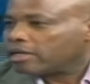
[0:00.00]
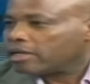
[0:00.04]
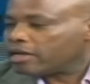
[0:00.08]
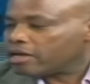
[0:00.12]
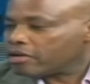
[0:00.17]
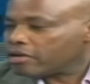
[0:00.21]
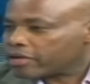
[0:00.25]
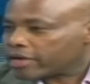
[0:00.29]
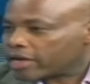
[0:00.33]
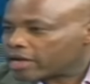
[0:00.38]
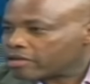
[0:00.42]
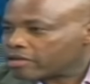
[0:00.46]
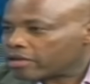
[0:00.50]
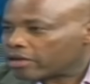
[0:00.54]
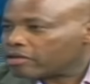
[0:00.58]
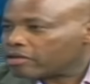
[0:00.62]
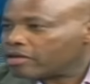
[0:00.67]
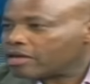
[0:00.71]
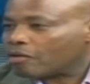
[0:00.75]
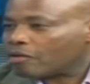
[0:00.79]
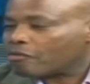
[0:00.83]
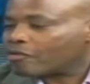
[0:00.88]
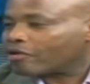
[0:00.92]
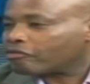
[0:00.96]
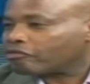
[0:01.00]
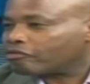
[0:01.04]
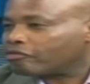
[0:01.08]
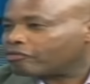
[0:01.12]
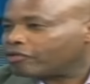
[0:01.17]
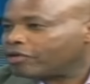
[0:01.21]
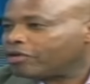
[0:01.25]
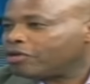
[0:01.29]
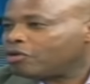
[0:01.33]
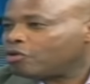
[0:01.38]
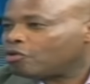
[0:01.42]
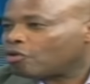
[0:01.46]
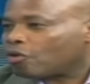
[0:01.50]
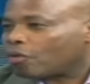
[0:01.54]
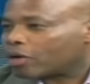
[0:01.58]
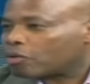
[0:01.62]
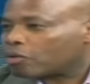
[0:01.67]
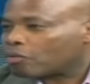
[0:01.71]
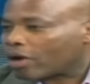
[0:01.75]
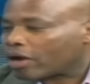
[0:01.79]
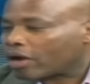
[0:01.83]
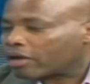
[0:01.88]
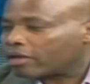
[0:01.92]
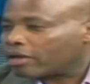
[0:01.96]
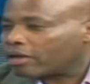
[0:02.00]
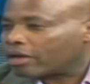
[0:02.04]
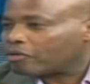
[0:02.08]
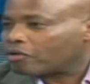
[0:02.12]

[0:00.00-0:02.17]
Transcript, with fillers: In Kenya here, we have seen no, work,